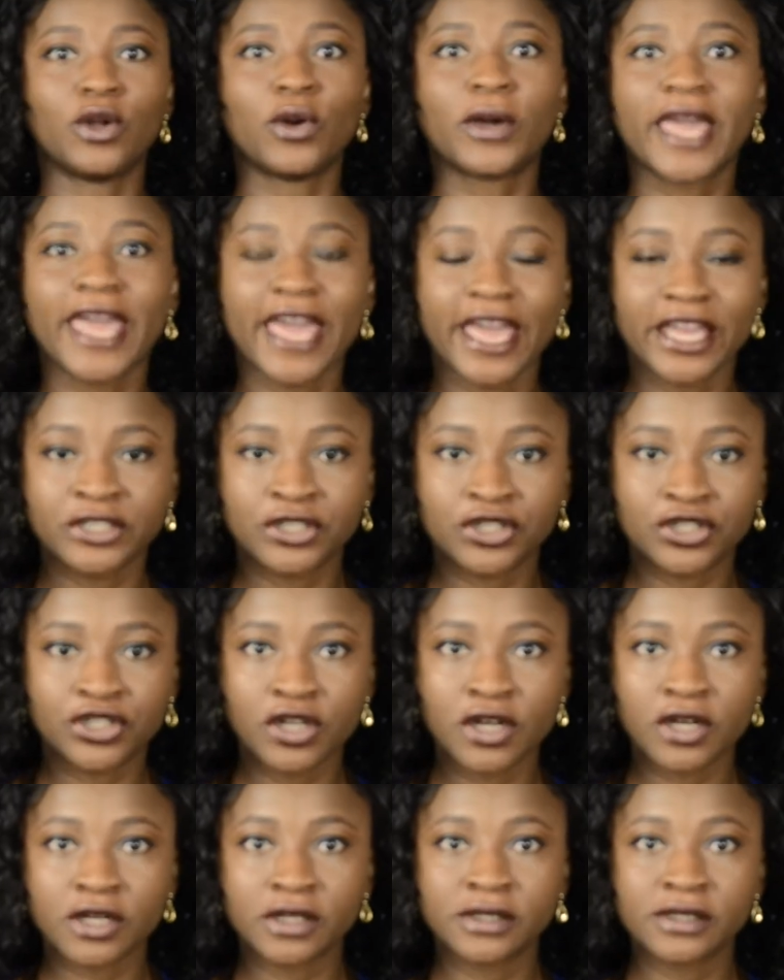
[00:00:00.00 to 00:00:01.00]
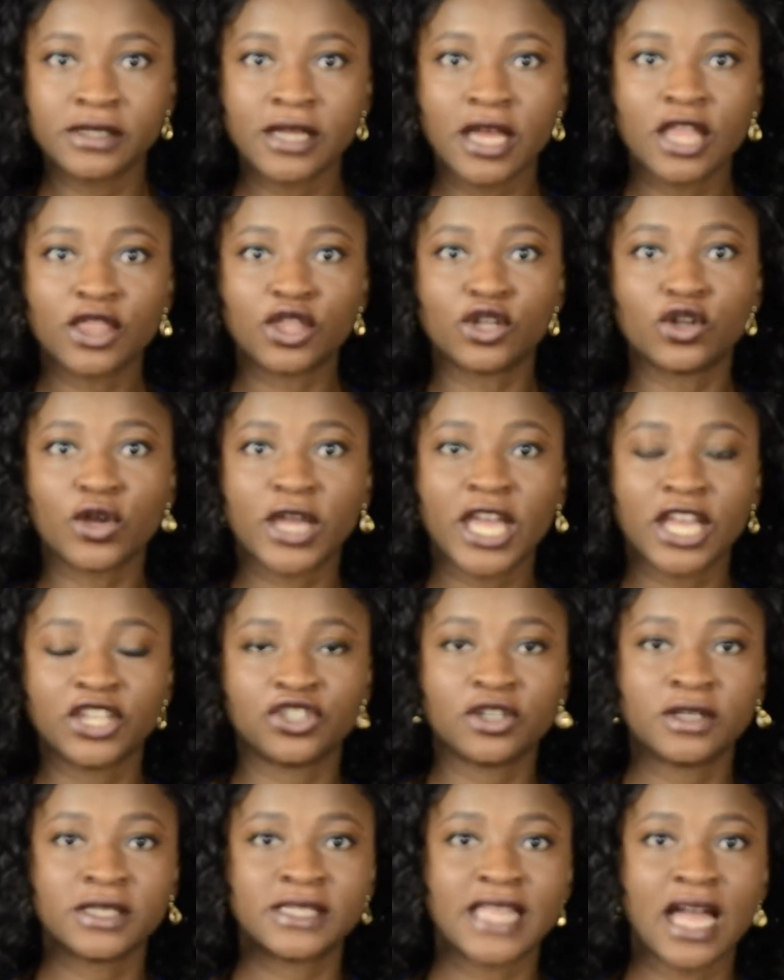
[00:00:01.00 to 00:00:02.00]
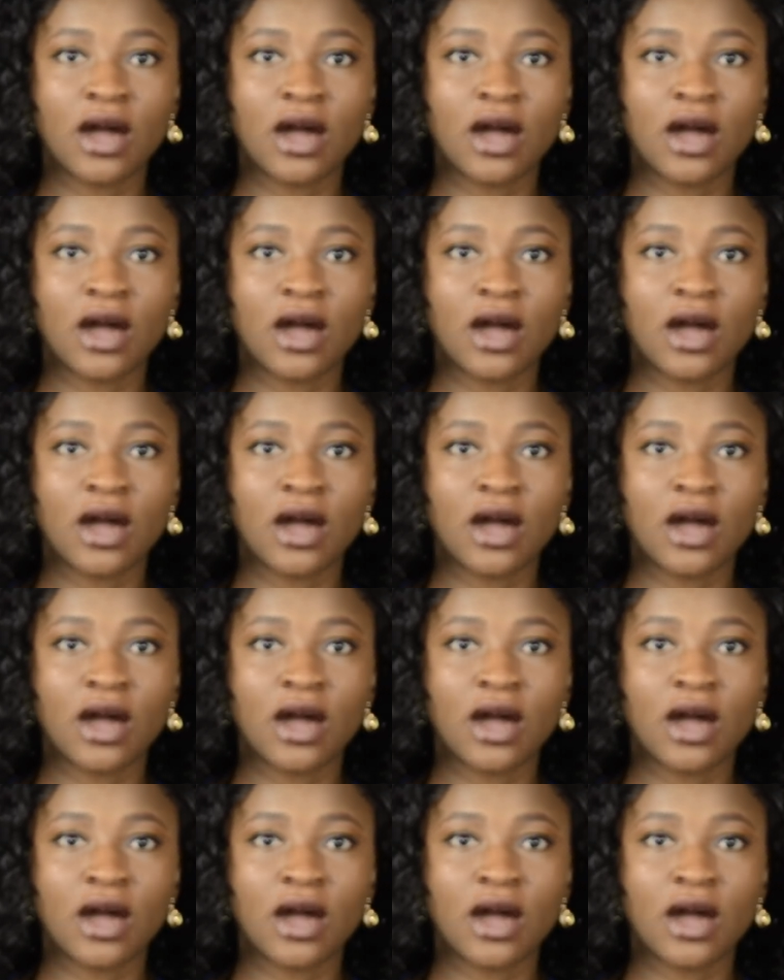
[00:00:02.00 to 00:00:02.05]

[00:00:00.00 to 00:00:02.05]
location, the locations